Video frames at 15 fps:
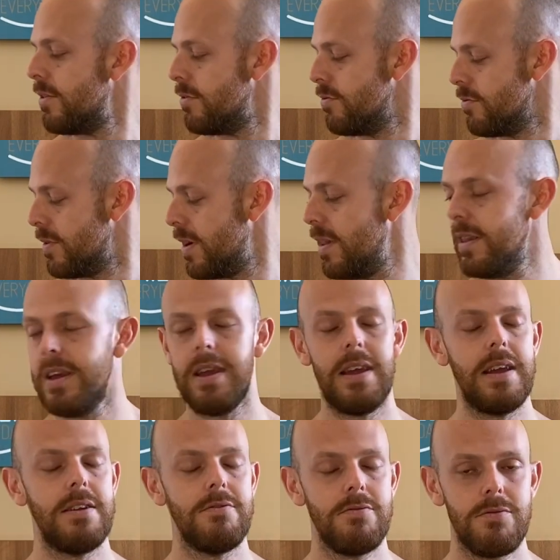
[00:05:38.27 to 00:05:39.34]

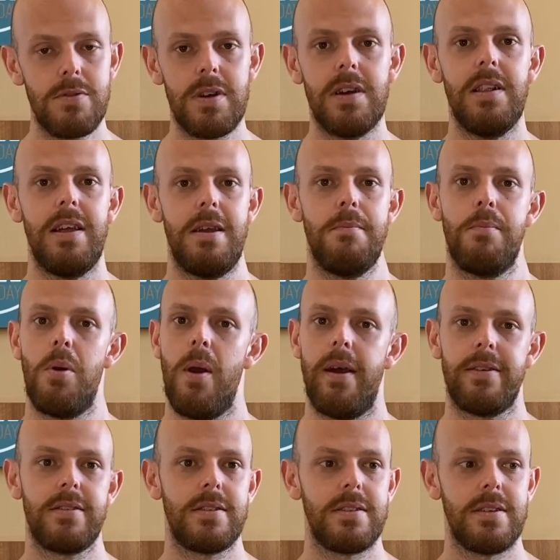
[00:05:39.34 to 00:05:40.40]
Really, really
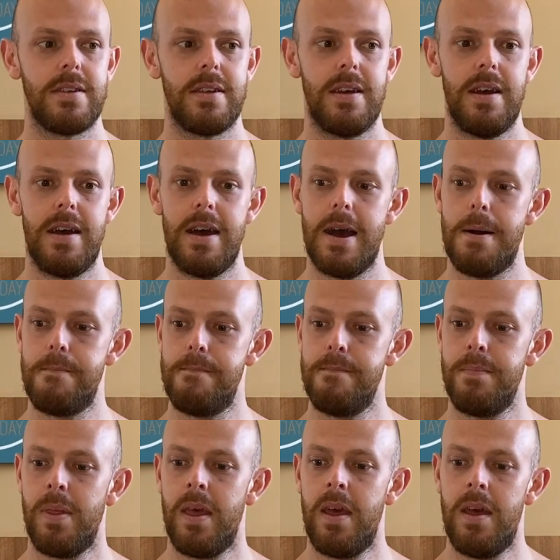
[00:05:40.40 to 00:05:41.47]
impressed. And